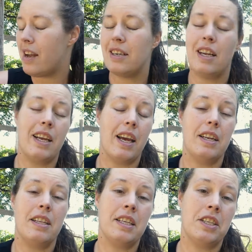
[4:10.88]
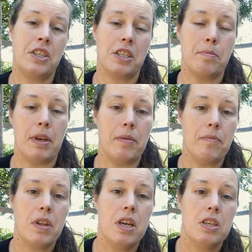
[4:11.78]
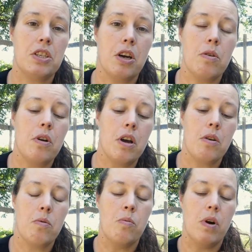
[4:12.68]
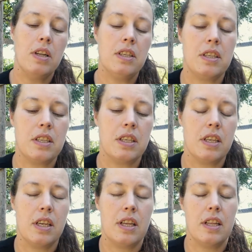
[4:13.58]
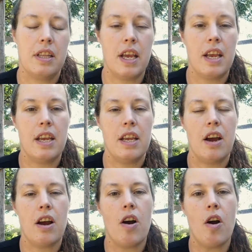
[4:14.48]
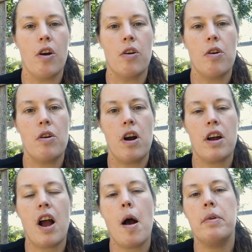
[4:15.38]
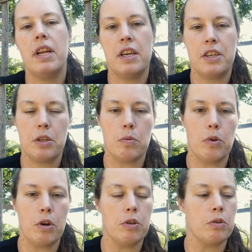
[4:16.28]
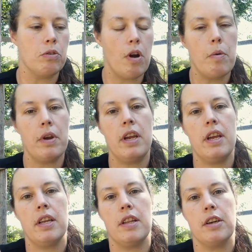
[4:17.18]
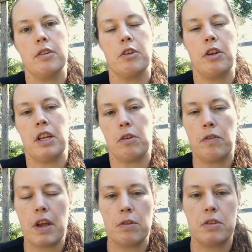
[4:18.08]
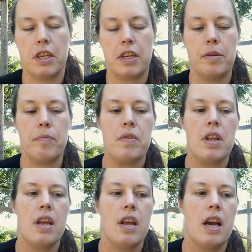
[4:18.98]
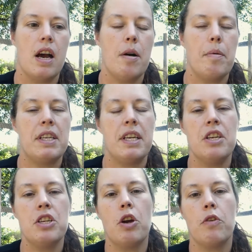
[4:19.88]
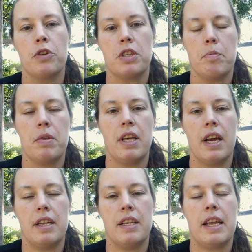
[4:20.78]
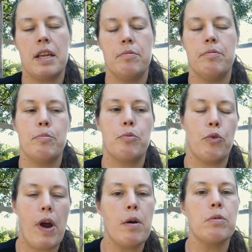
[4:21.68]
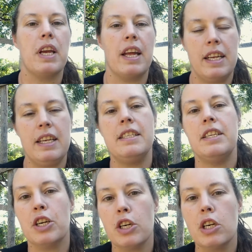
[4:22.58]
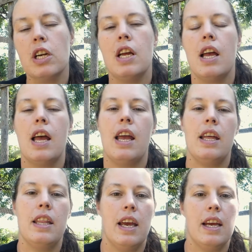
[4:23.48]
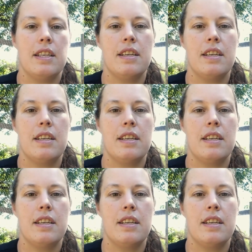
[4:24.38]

Again, this is just me. So once they are accommodated to the world, they're growing, they're starting to get their feathers in, I tend to go for something that they can browse at easier, and that